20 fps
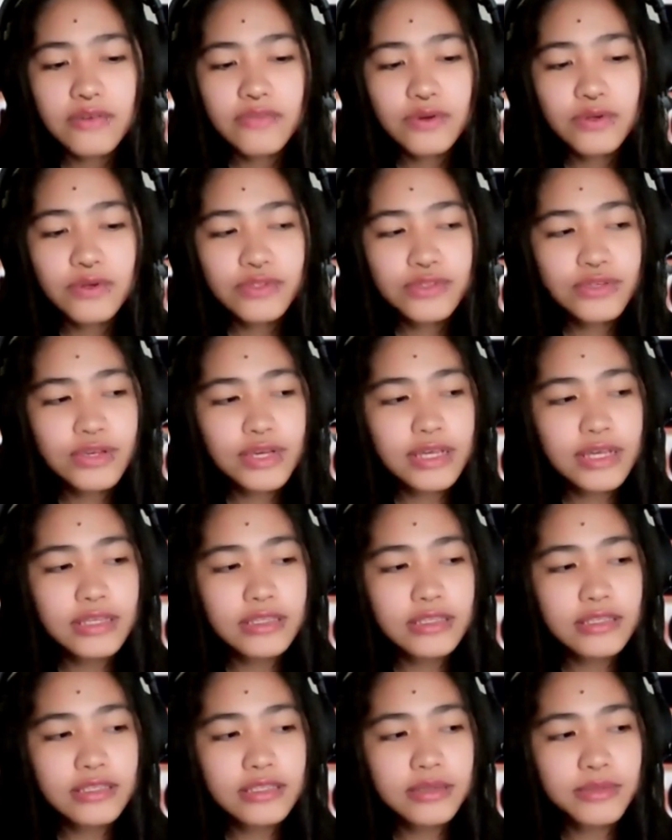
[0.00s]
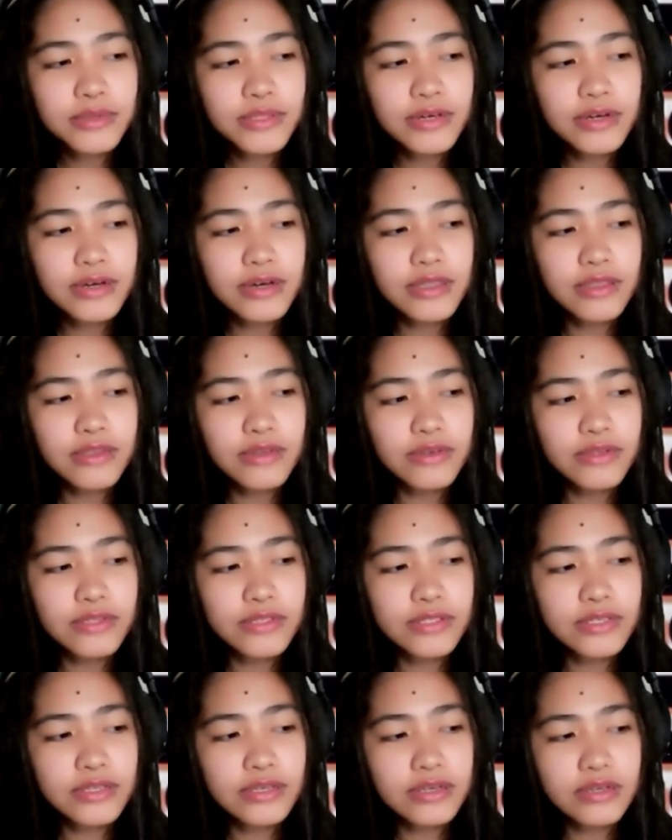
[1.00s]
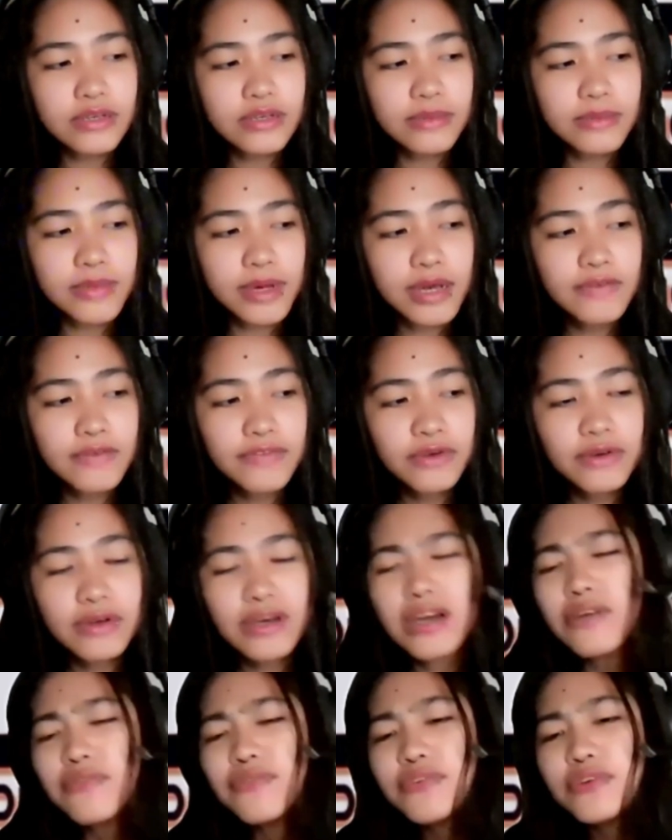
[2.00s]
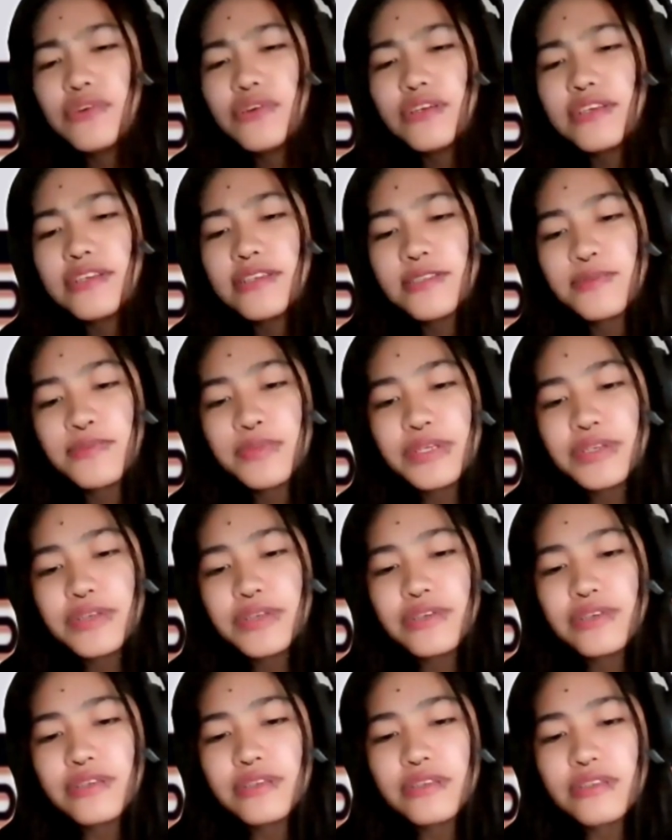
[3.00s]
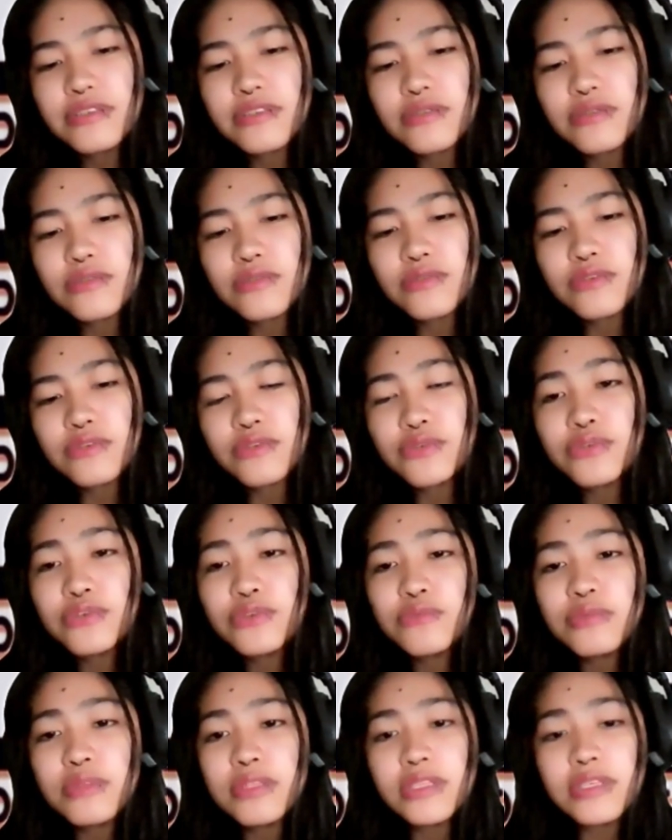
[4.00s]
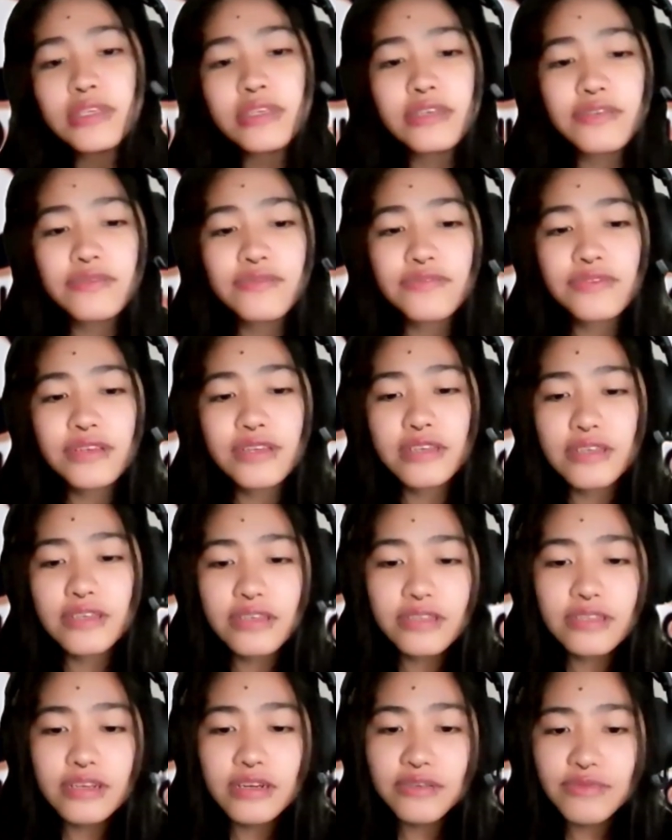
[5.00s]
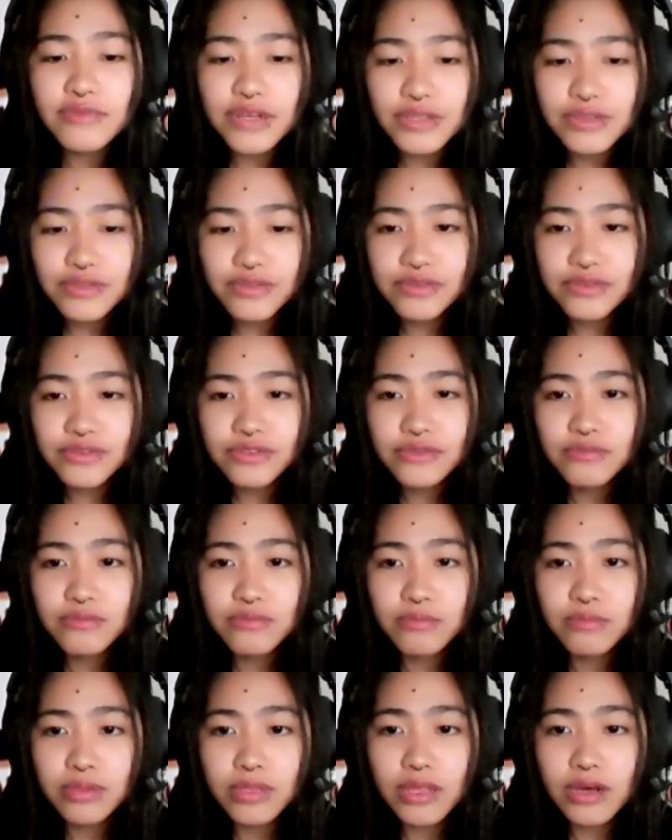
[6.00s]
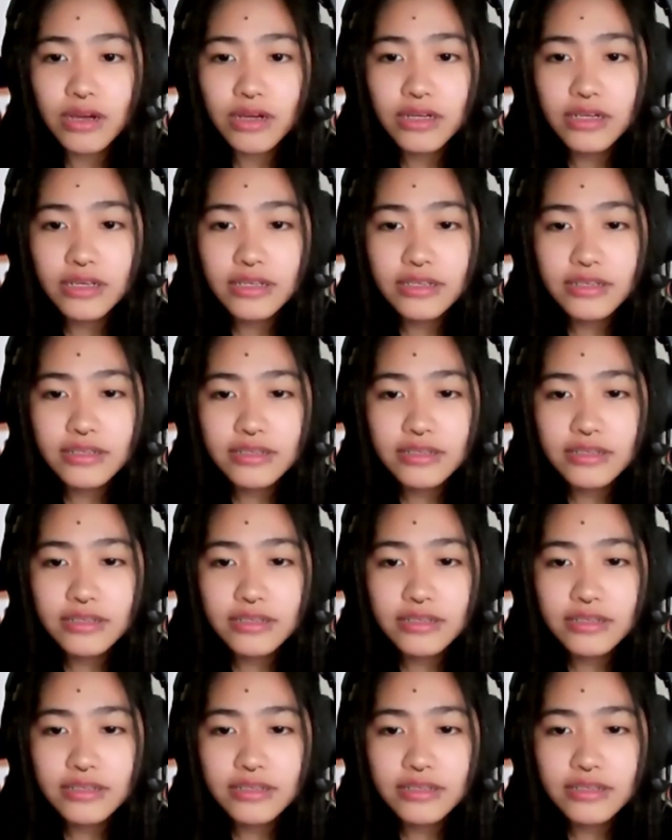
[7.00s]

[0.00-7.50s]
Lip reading: I've also asked some of the authors, have you ever experienced or do you believe in a writer's block?